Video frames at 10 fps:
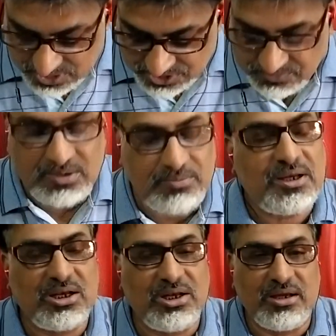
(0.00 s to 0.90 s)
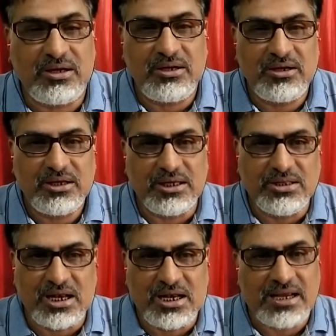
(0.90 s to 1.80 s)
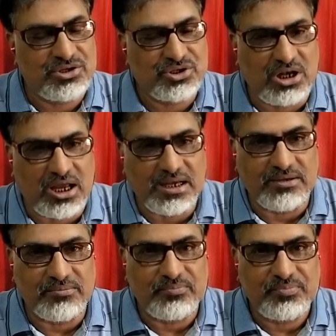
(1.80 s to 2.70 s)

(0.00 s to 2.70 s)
It will be clear in the next line.